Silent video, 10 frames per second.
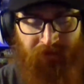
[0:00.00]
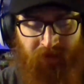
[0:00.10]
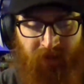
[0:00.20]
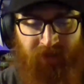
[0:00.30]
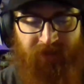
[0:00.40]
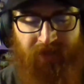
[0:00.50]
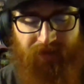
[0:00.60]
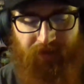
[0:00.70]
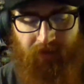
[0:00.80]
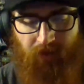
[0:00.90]
to the
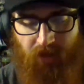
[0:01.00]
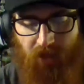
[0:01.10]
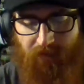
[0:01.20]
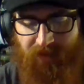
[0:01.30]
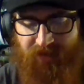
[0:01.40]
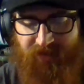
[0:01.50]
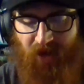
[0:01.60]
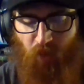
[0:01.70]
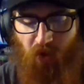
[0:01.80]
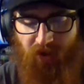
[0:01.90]
Assessor. Because
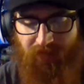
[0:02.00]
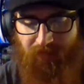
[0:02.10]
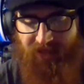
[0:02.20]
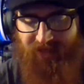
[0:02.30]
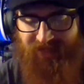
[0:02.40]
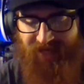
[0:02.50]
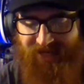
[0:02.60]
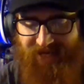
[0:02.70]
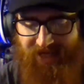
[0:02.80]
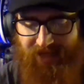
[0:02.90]
I want, because I
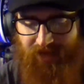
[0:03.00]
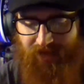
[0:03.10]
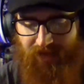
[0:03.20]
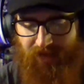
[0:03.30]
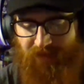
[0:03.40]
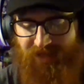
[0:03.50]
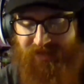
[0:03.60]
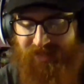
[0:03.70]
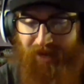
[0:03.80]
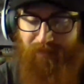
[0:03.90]
need,
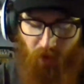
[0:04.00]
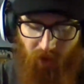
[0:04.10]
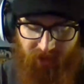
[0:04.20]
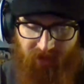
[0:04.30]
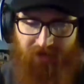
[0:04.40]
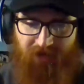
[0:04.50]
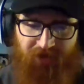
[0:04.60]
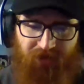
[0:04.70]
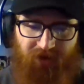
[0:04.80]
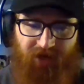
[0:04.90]
because I'm going to
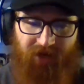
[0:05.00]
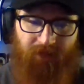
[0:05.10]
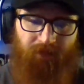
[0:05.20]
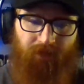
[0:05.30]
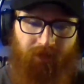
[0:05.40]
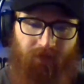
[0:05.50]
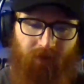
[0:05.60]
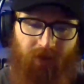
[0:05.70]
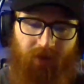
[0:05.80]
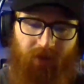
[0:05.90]
destroy him.
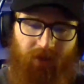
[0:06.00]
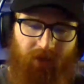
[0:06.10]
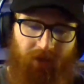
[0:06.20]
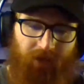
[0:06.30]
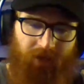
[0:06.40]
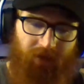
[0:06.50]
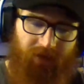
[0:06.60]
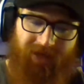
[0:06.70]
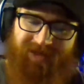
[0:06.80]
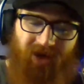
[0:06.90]

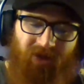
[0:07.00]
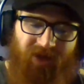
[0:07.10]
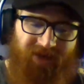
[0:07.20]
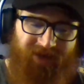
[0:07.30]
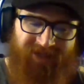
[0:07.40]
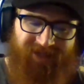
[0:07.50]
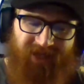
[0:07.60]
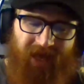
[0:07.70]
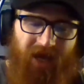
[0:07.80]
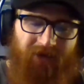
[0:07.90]
It's
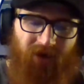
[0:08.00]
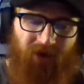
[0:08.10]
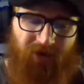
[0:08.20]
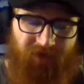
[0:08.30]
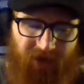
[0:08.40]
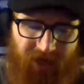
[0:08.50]
the cave all over